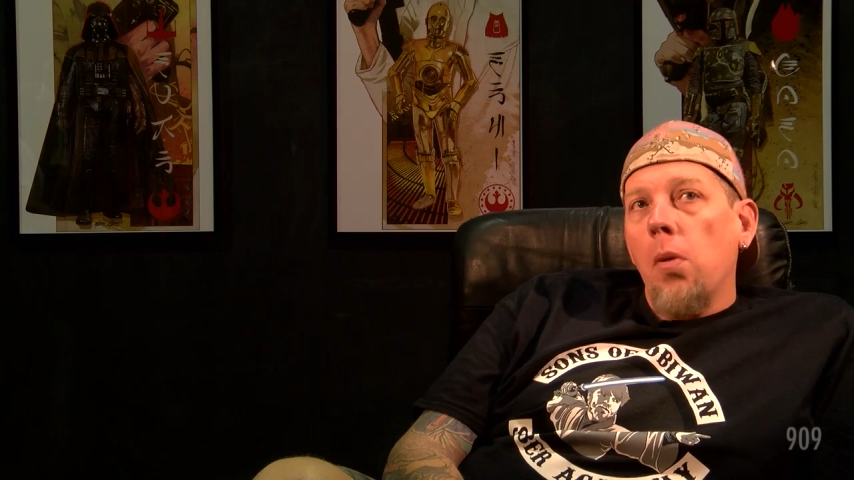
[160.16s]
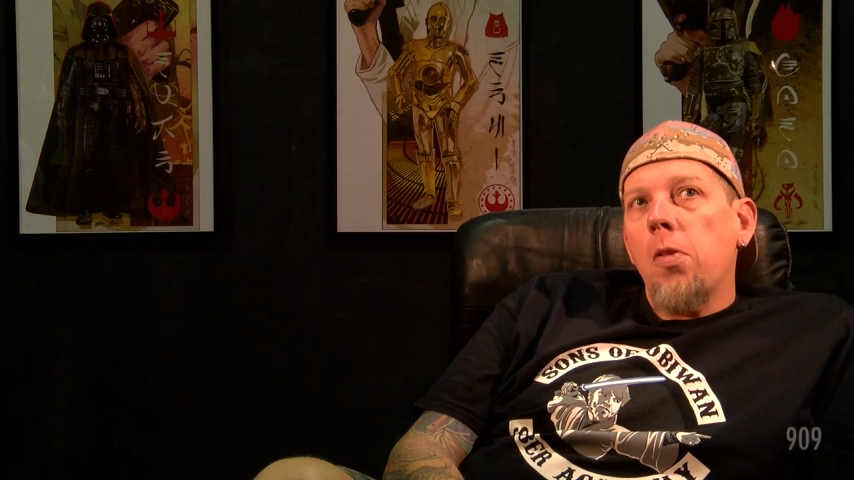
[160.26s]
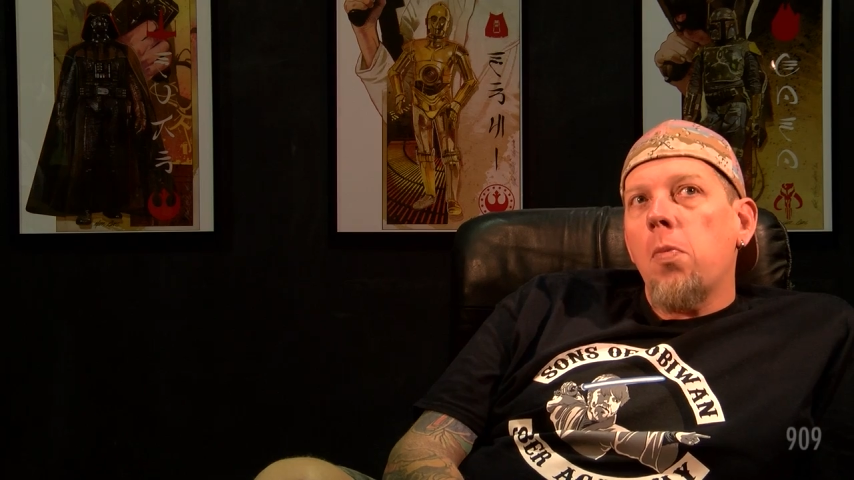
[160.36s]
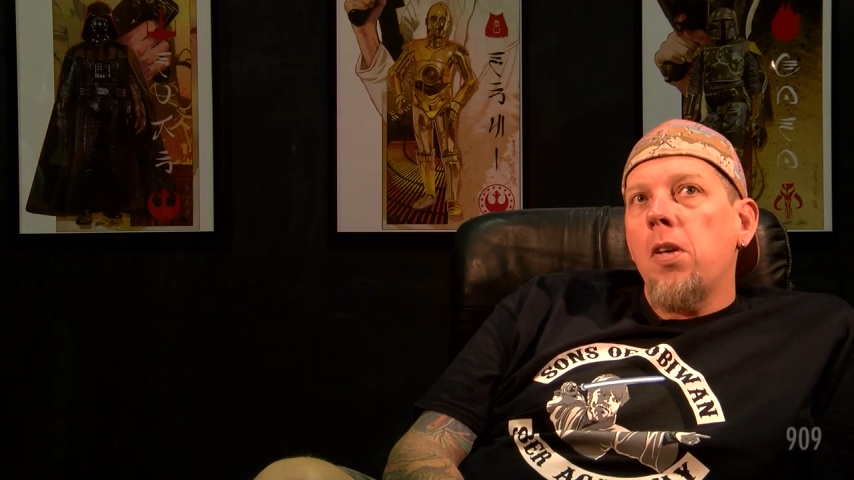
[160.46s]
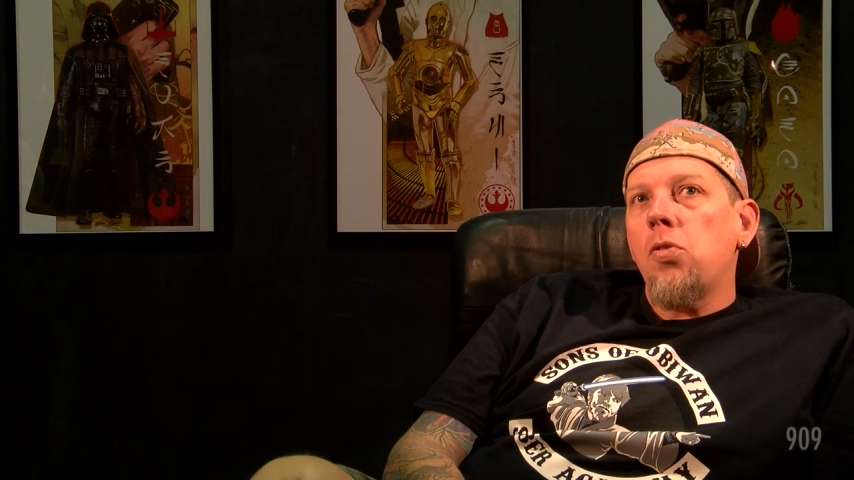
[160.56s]
helped the
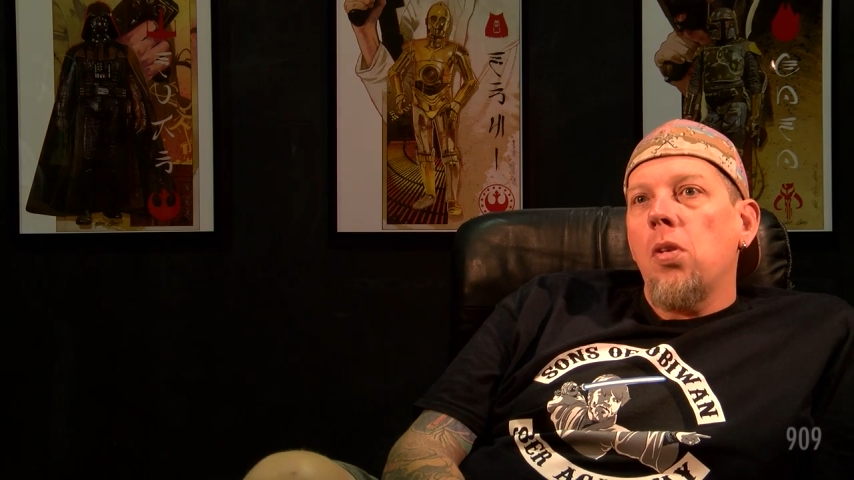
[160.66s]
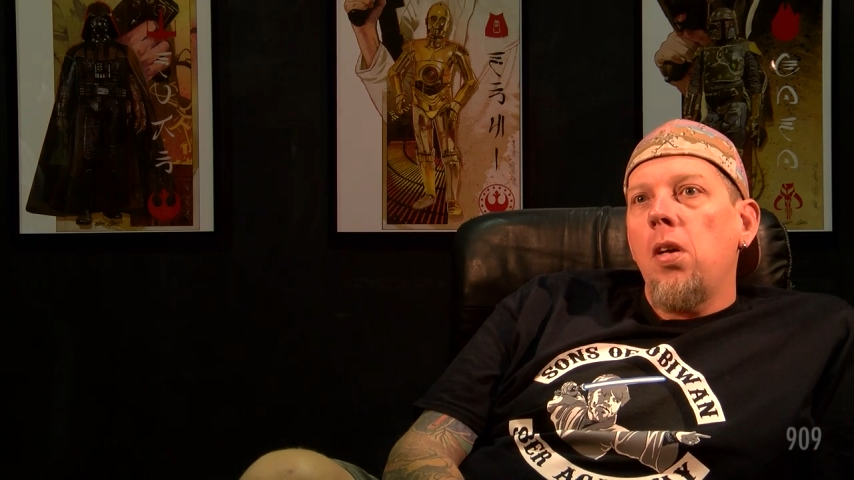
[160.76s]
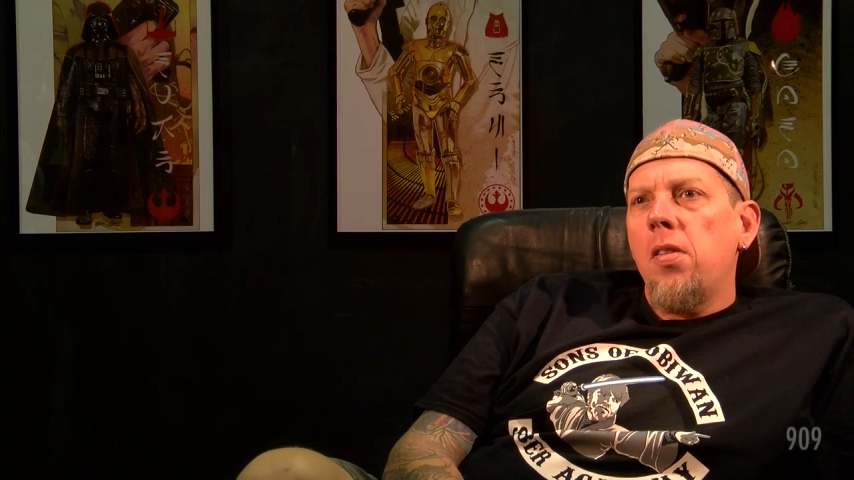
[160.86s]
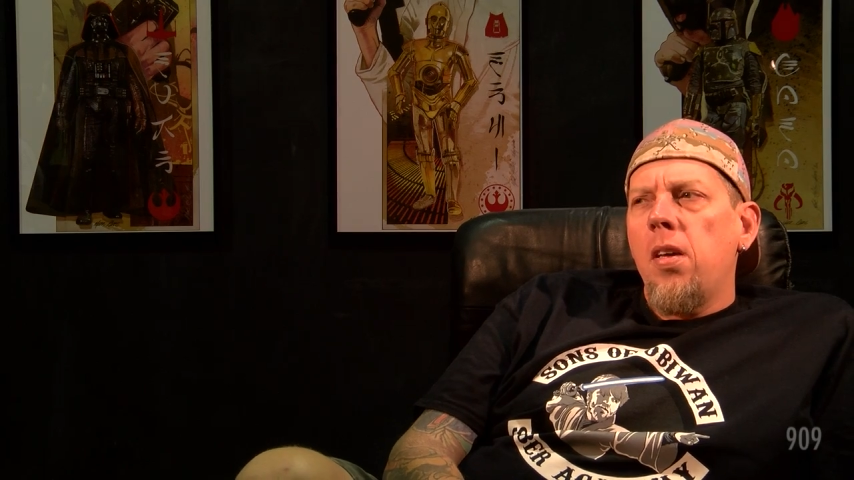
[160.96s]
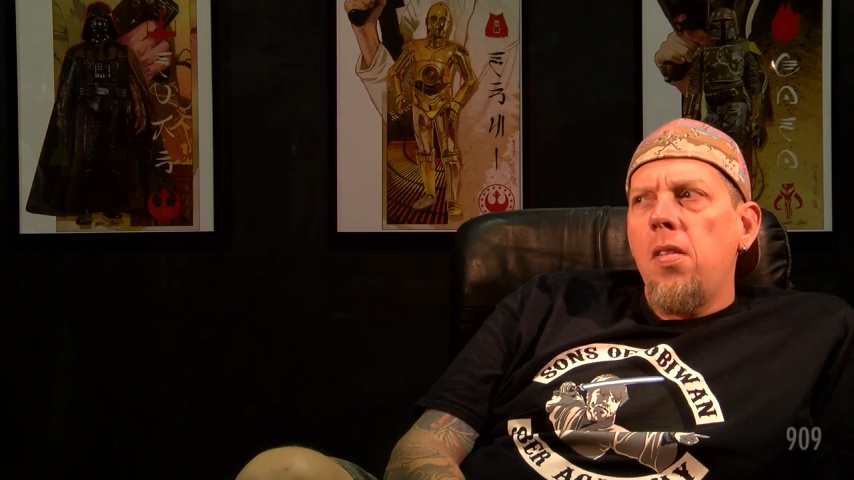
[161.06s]
special
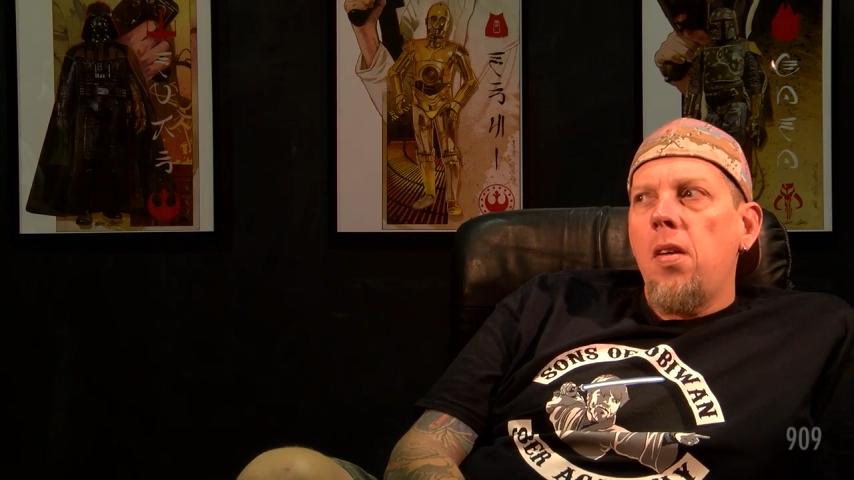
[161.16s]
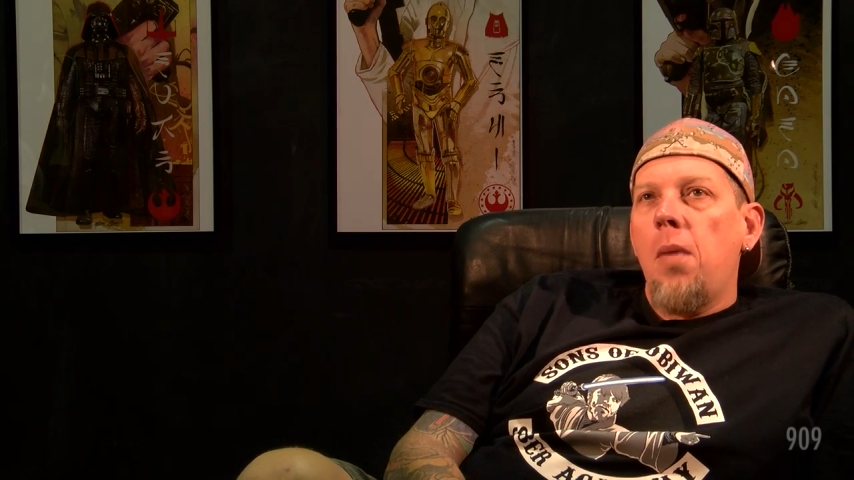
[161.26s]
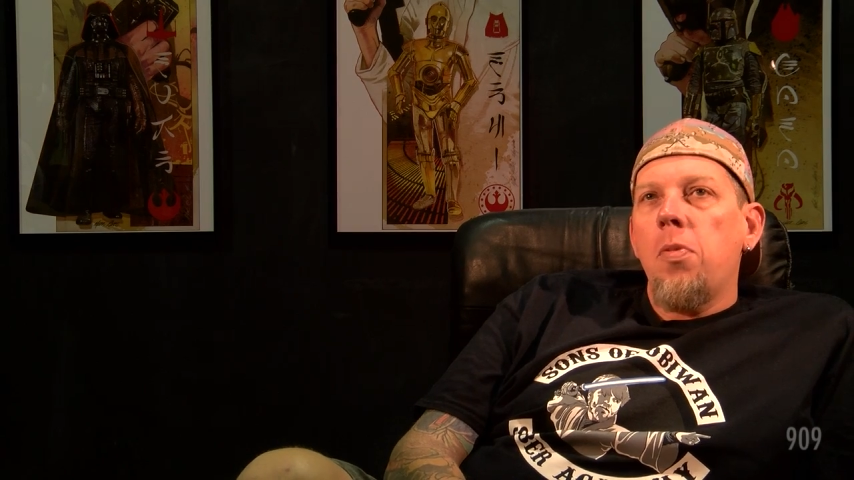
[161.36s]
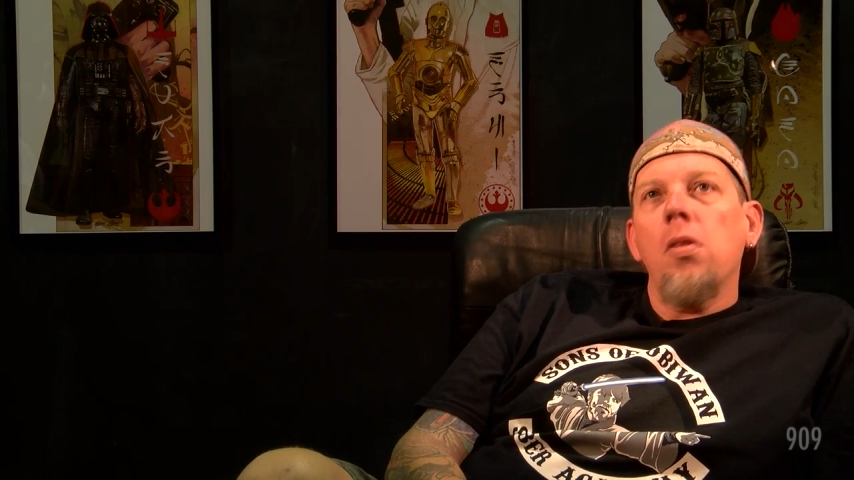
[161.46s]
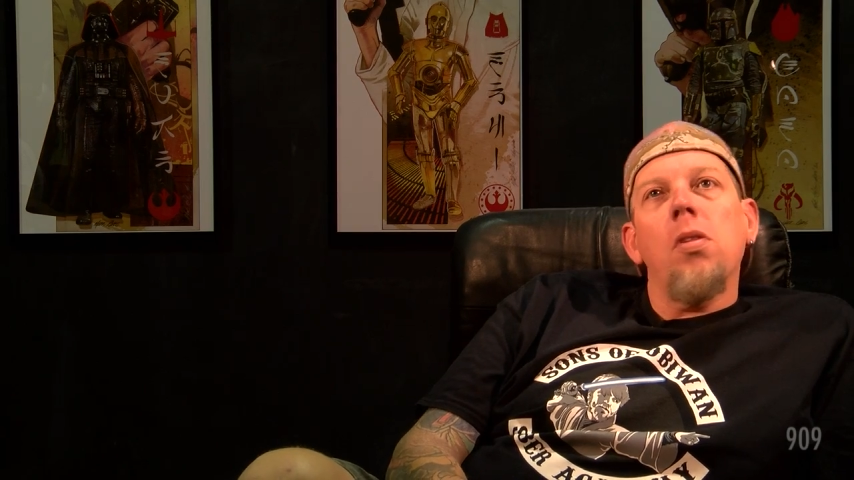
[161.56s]
needs kids?
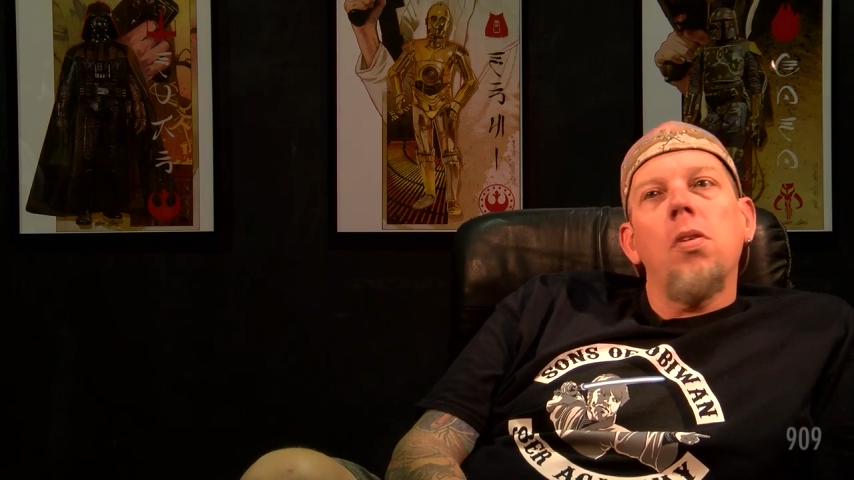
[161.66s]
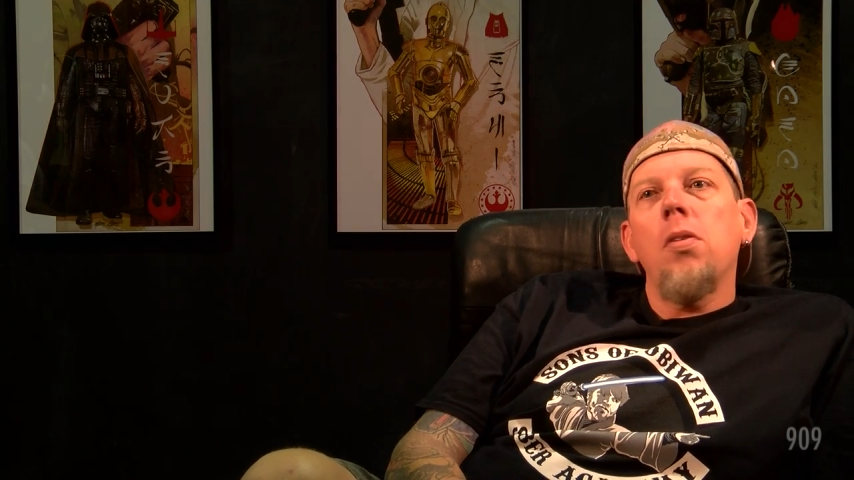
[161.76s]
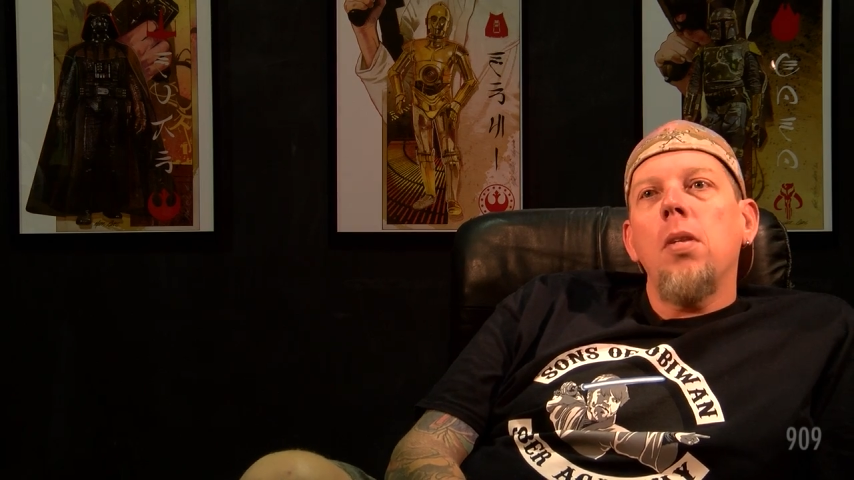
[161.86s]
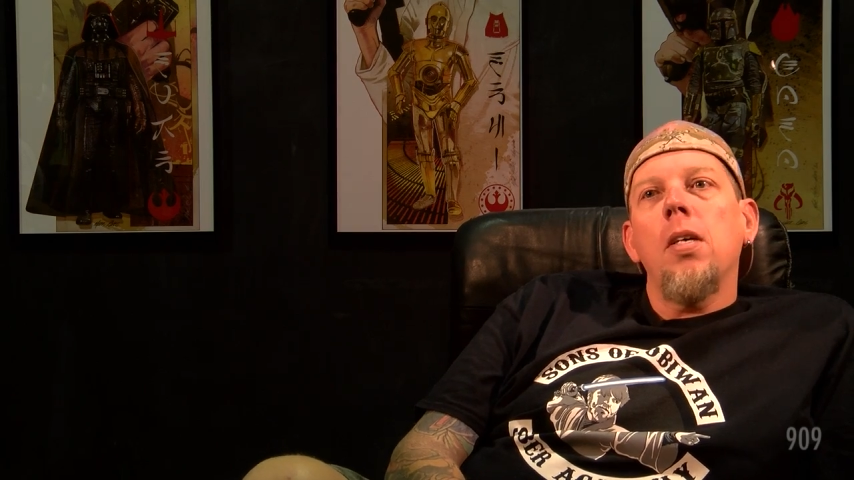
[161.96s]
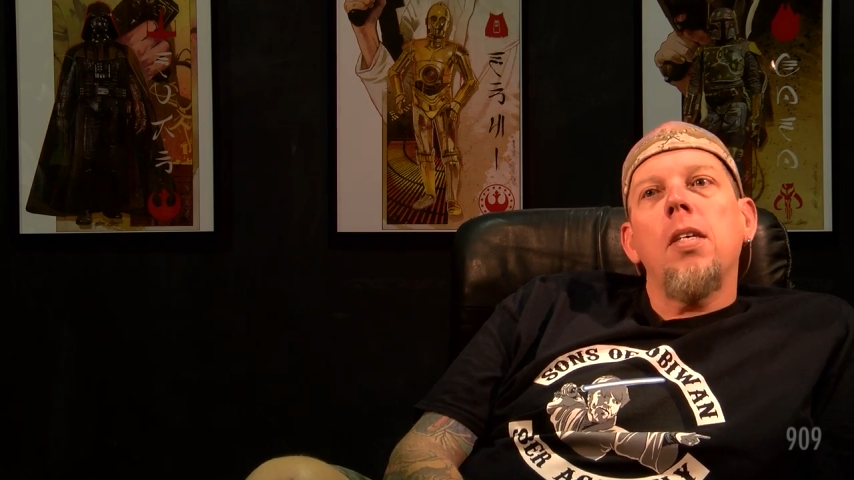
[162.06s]

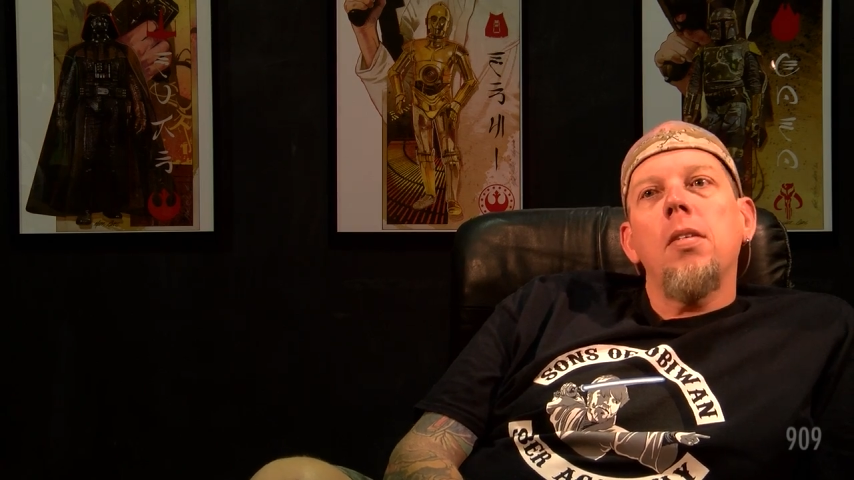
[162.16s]
Absolutely.